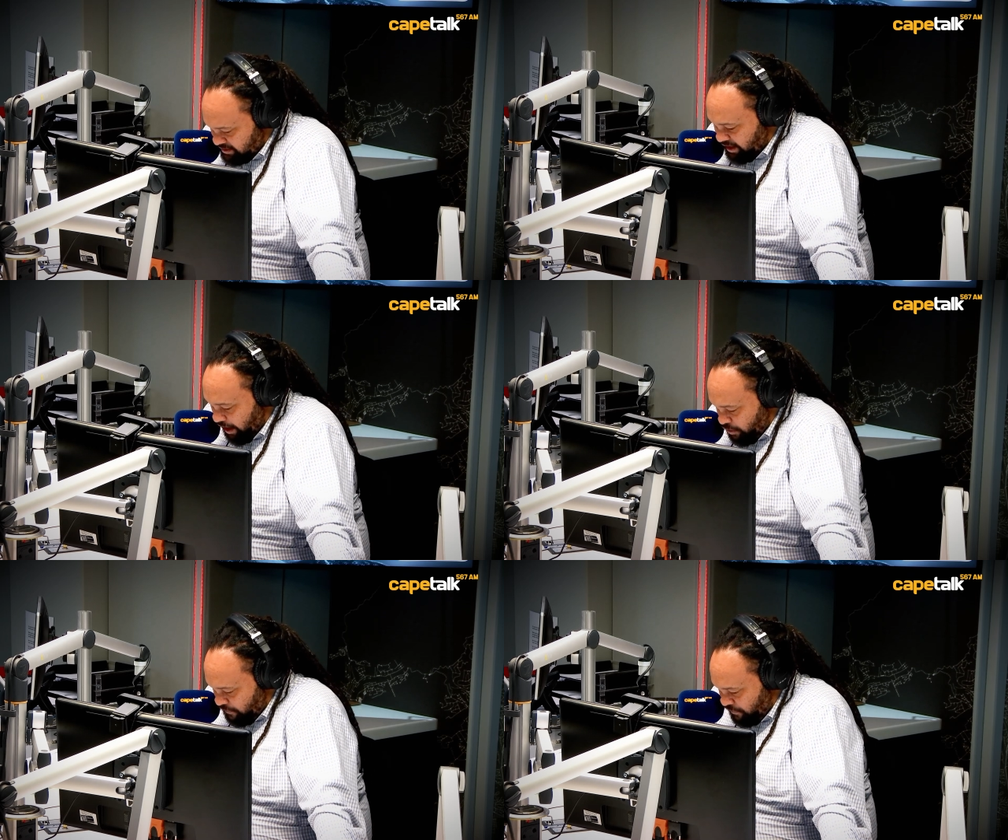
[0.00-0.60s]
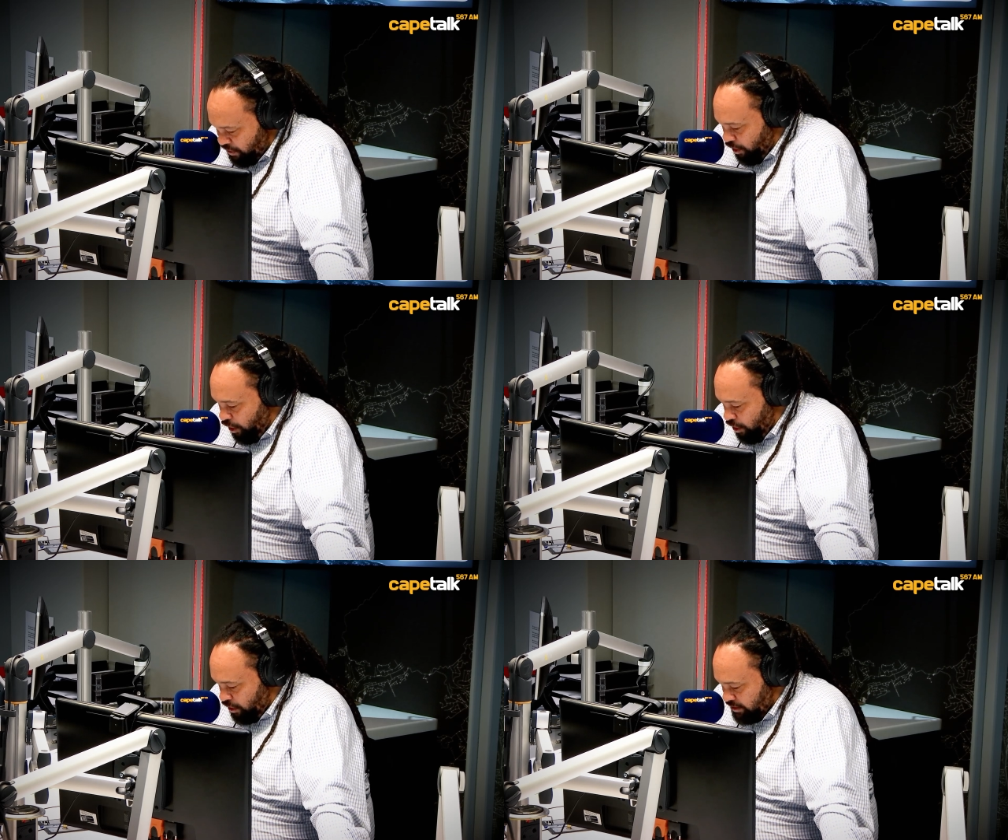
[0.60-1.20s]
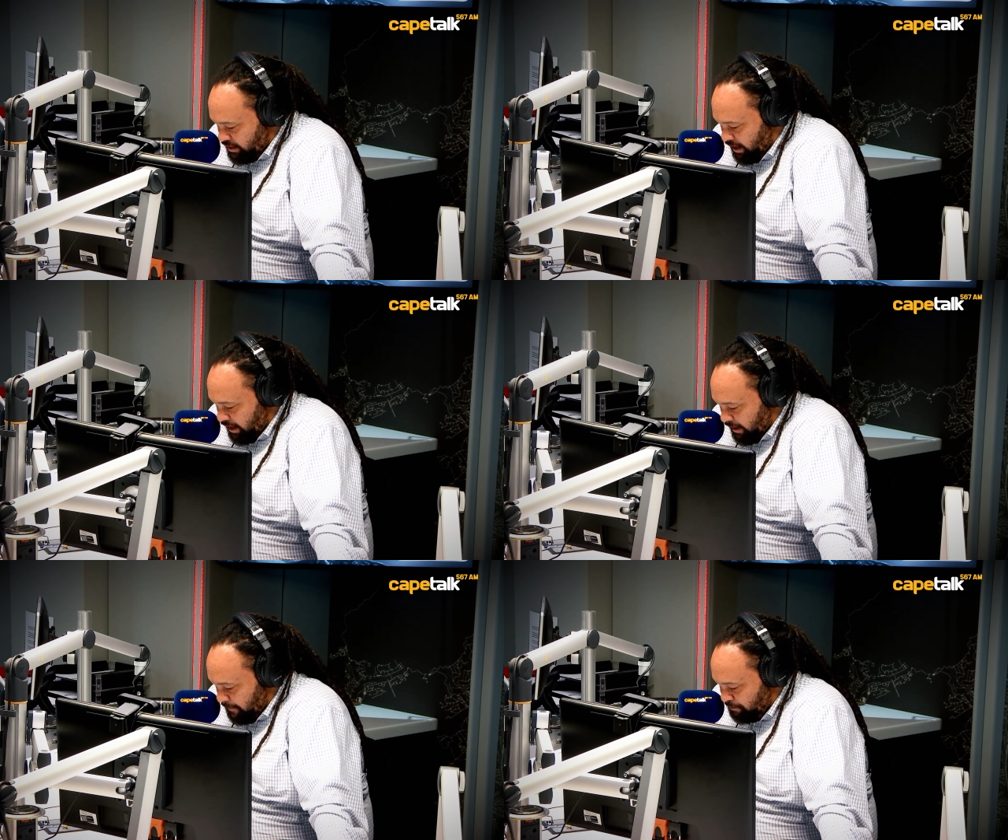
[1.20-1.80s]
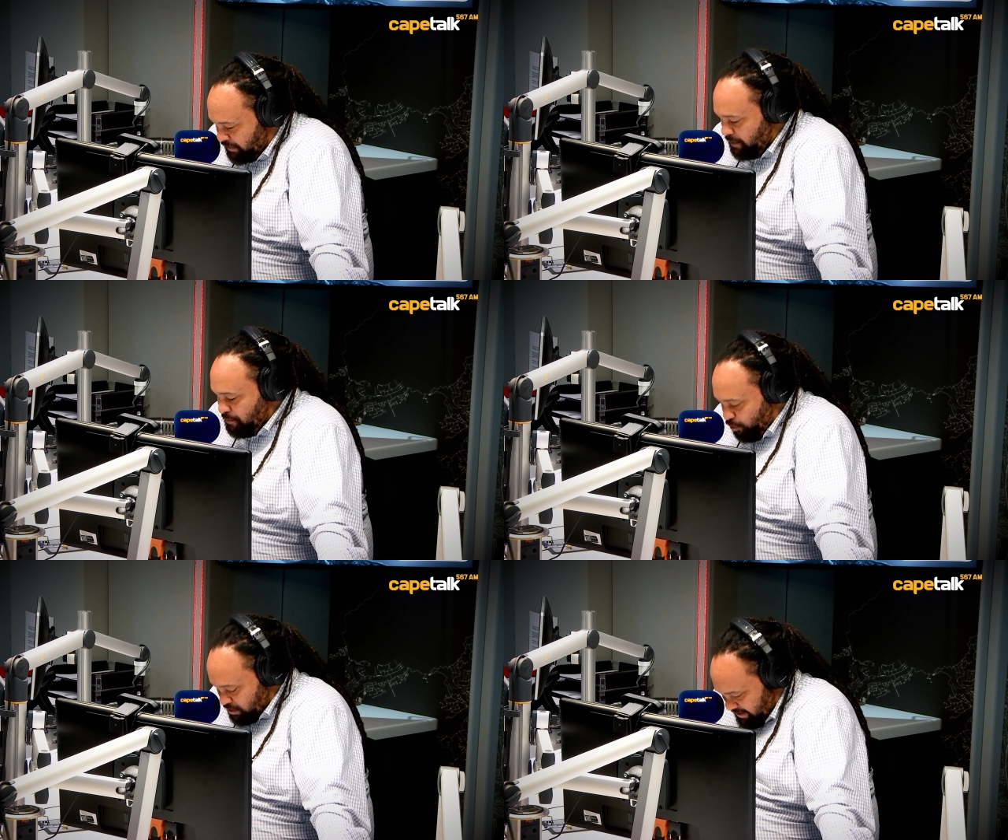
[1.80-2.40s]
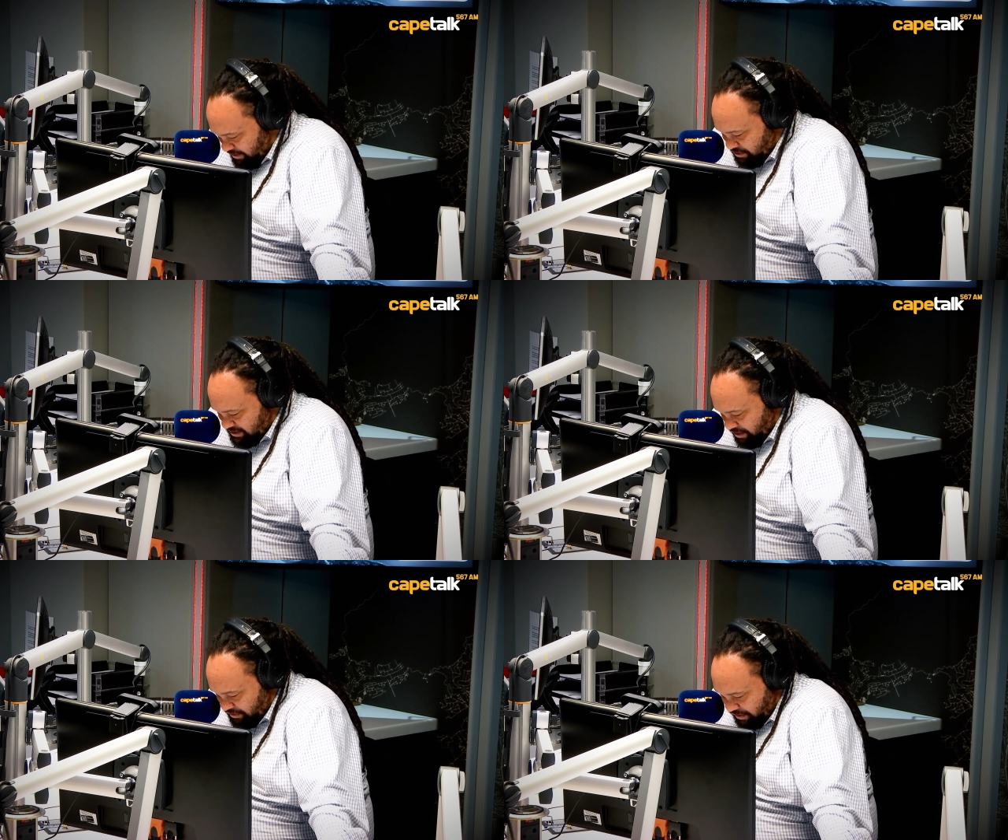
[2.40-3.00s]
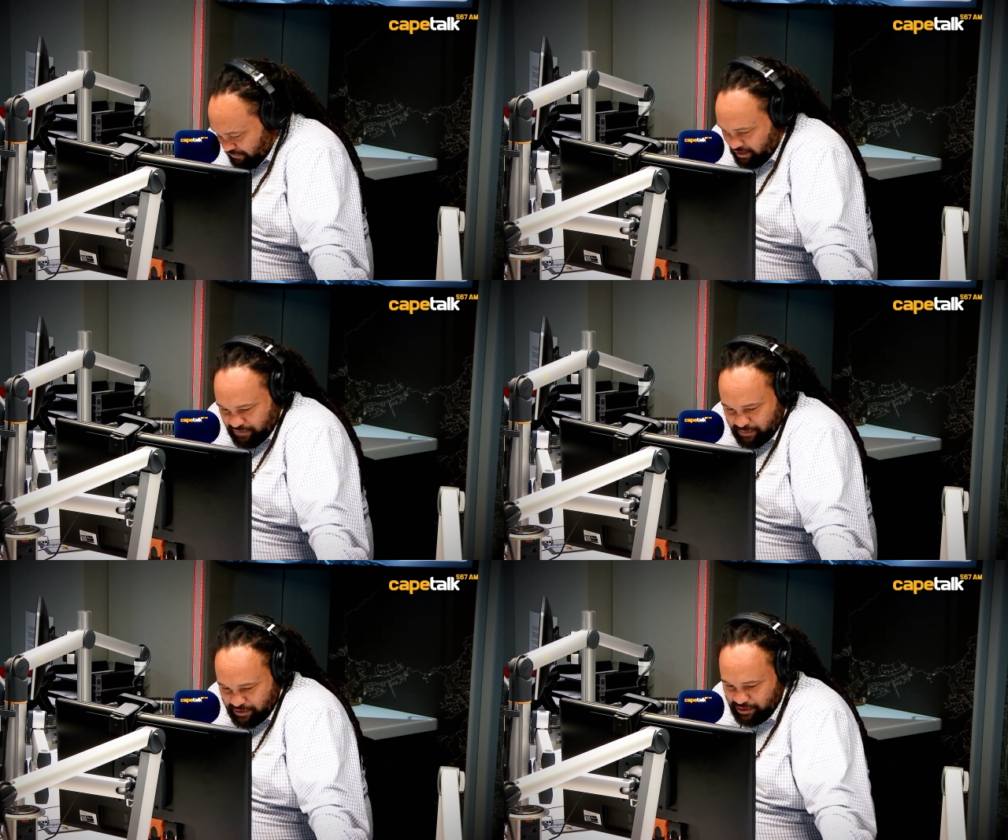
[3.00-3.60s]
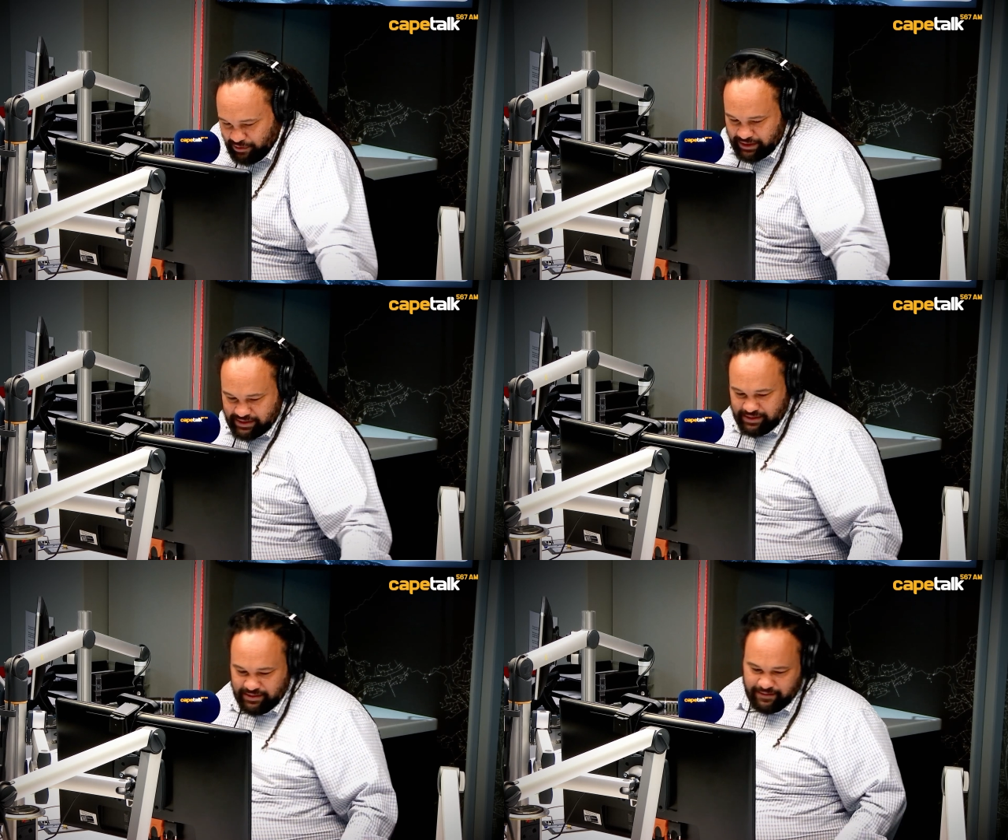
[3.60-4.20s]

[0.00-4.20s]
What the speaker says: tariff on imports into South Africa from the US?